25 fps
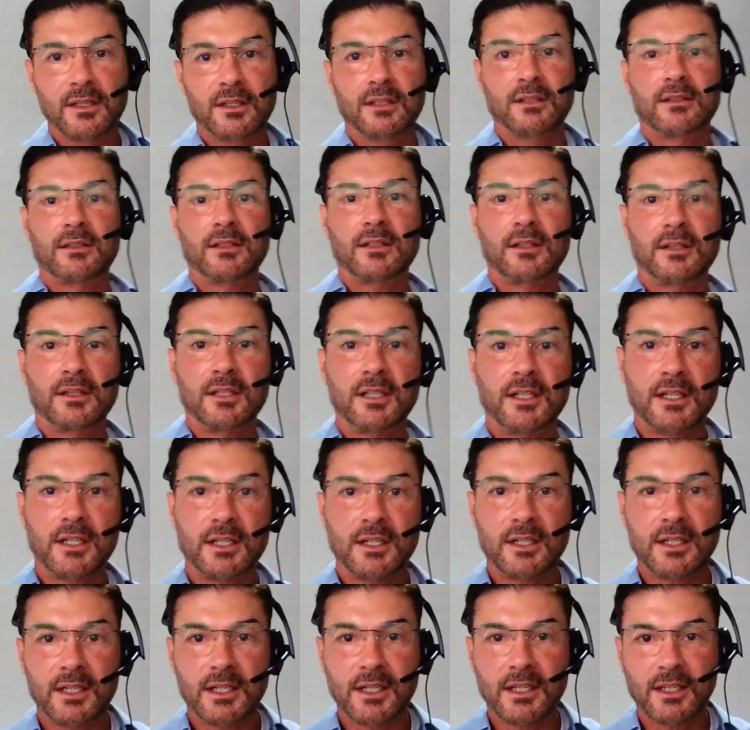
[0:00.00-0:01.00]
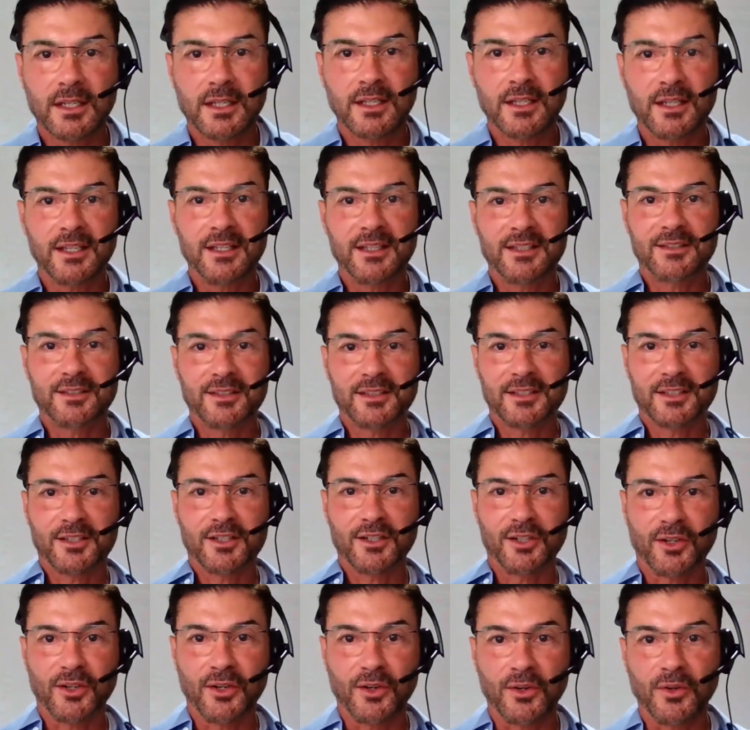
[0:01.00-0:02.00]
The learning is the
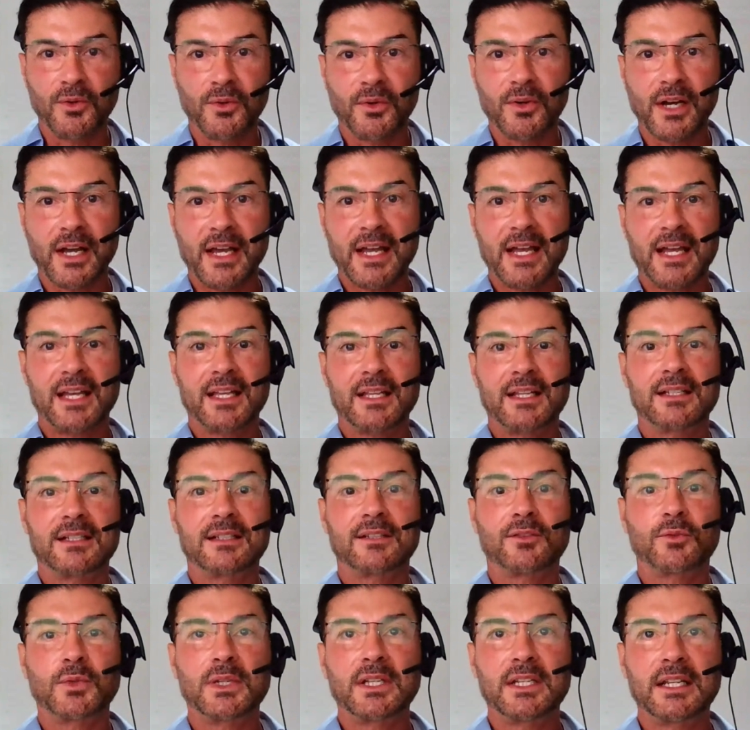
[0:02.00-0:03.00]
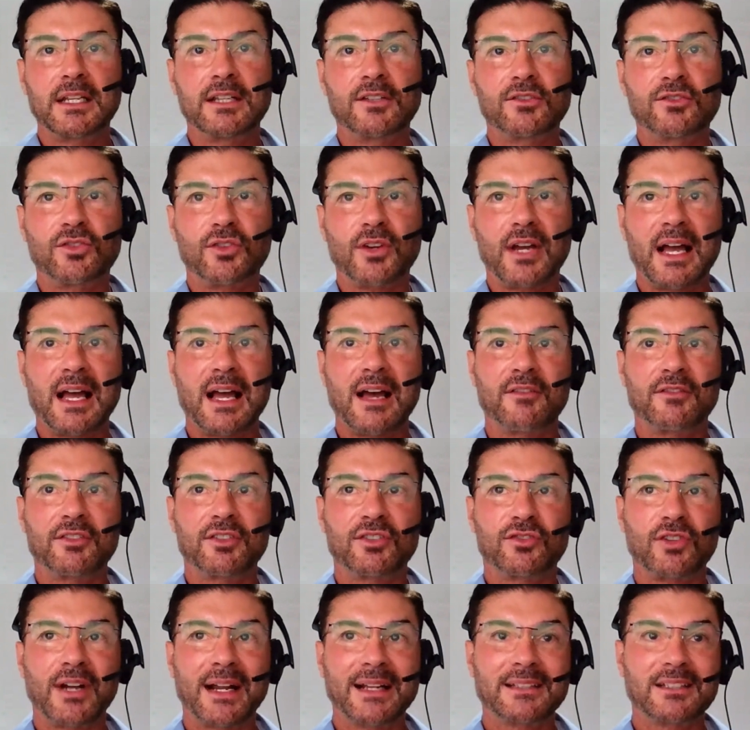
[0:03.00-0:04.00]
goal, and we need to have
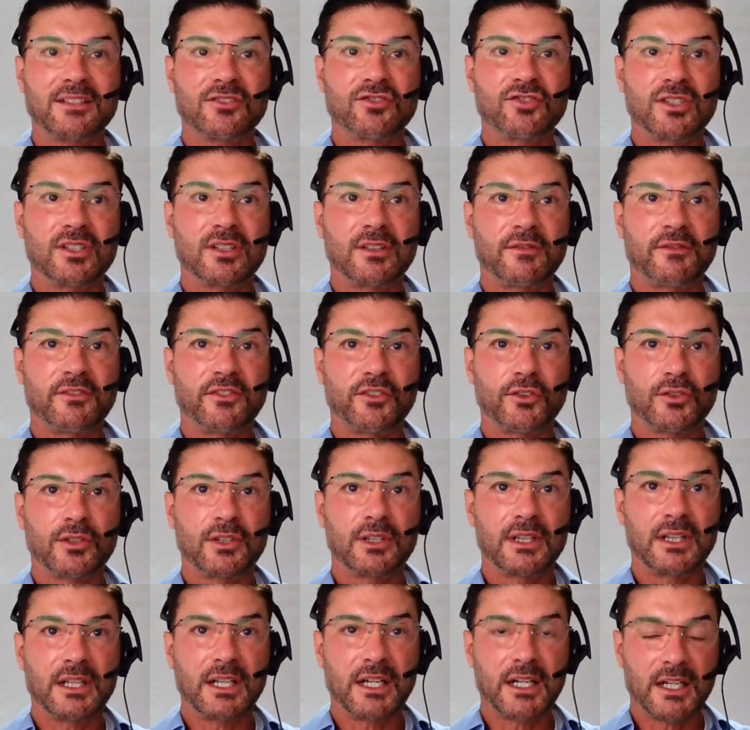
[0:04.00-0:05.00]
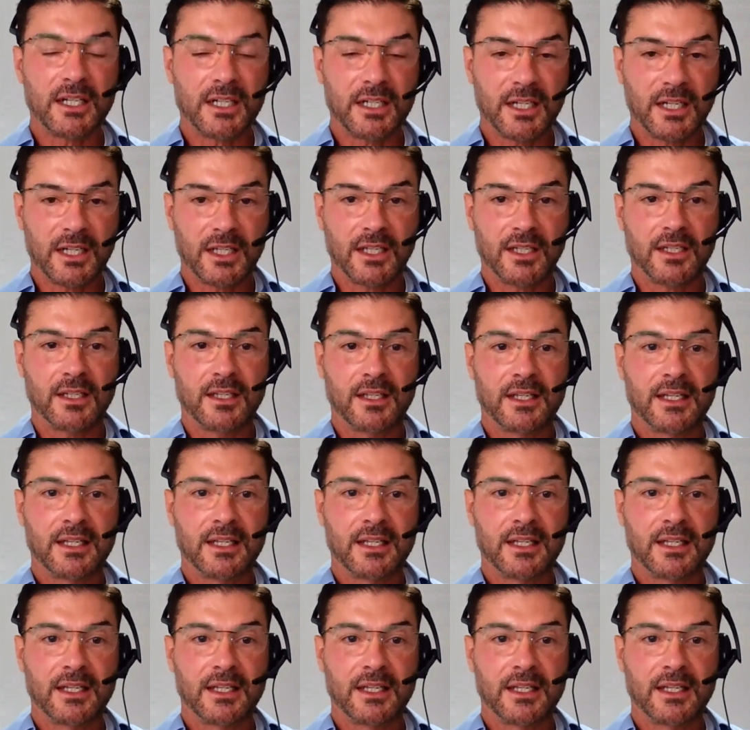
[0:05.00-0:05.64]
strategies for learning,